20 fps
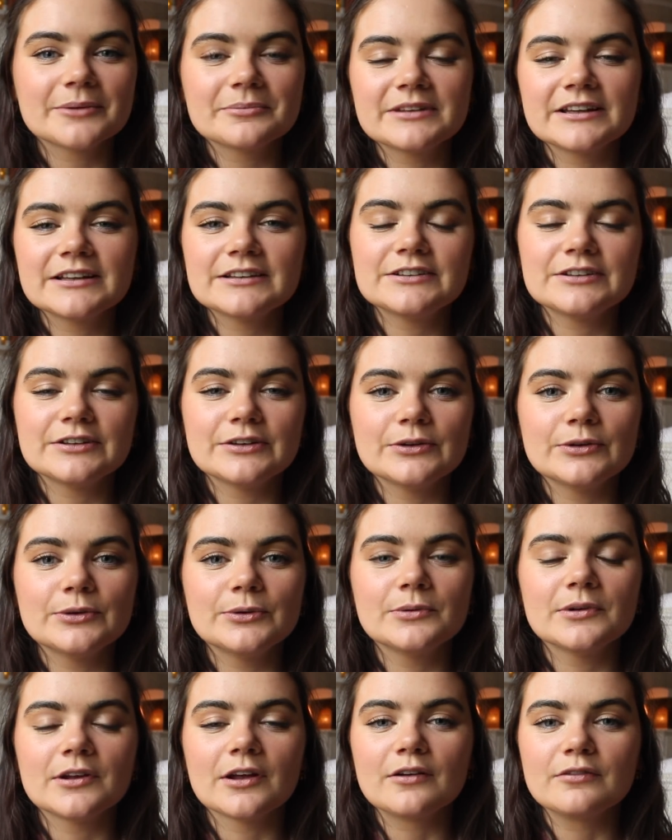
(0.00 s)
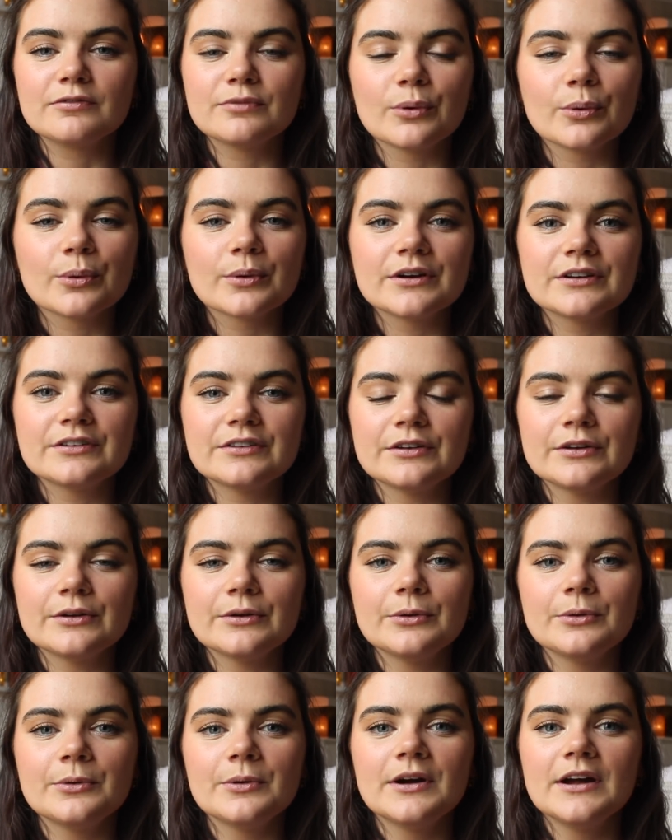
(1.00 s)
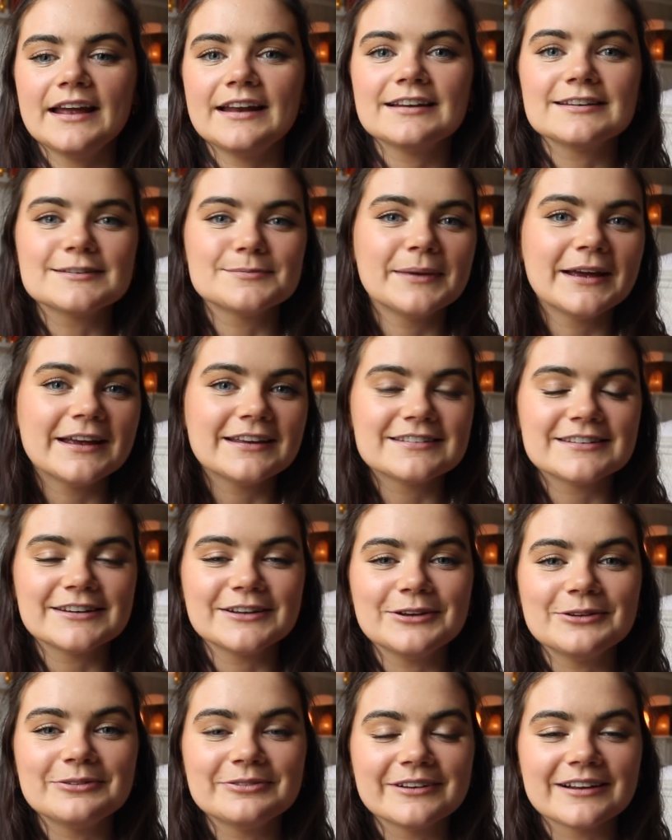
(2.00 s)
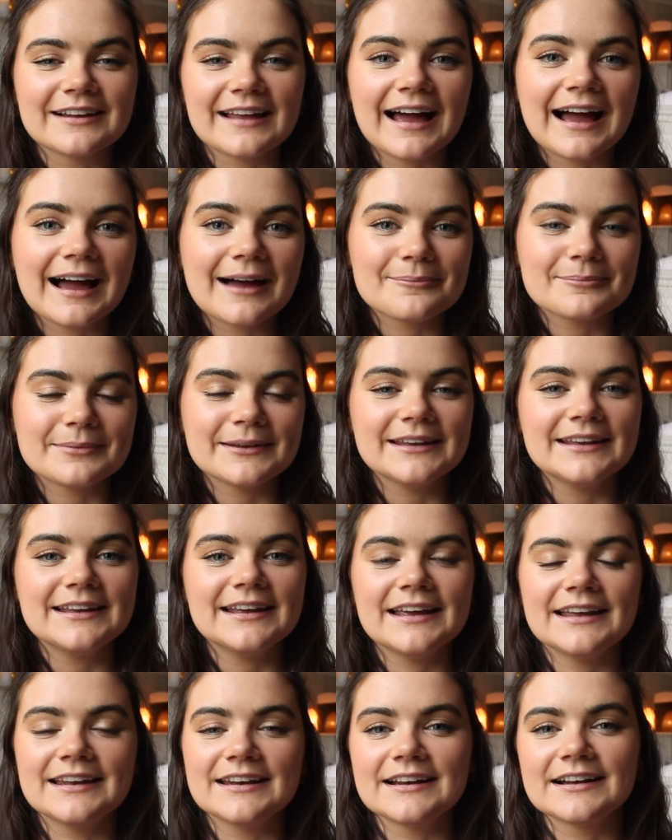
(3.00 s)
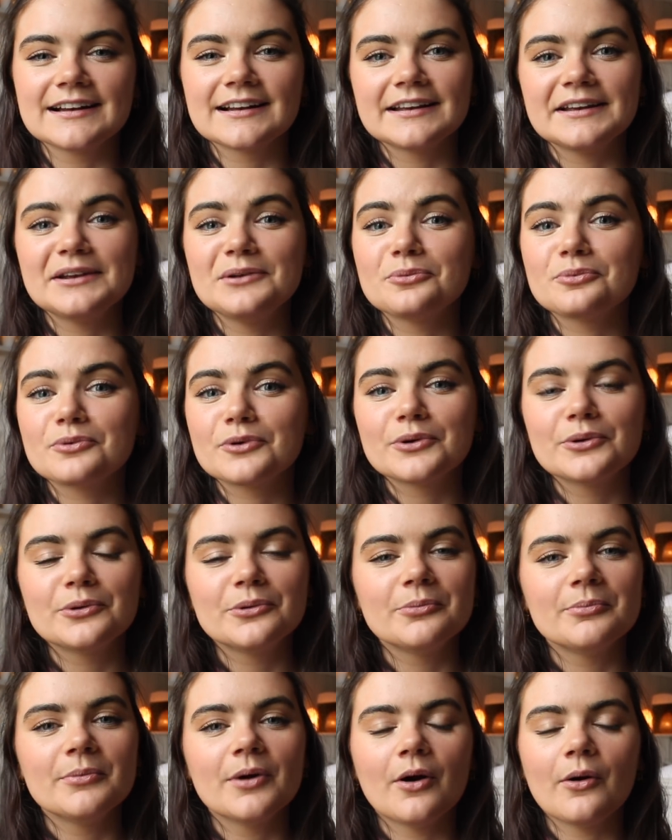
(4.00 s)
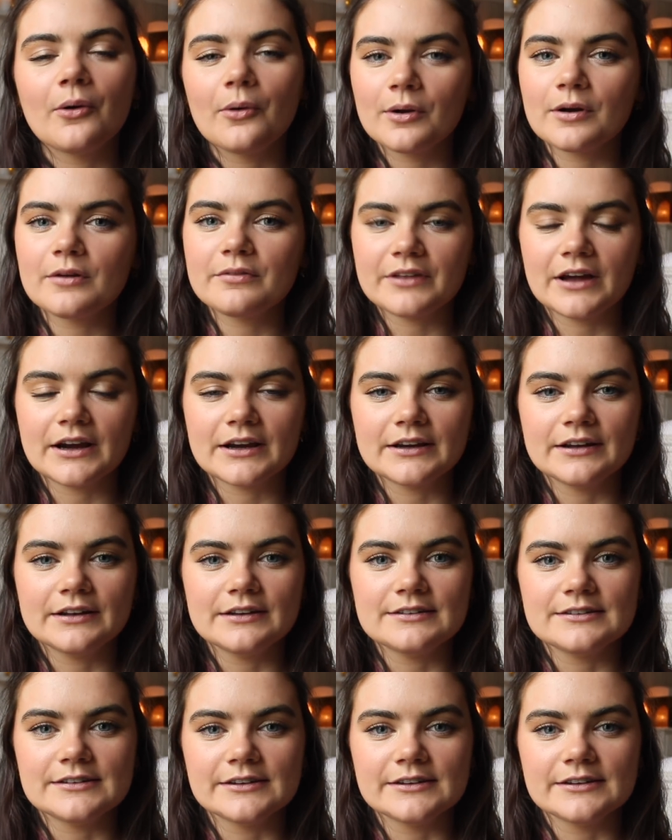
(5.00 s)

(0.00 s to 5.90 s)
something to look forward to in a space that you feel happy, in a clean room, all of that good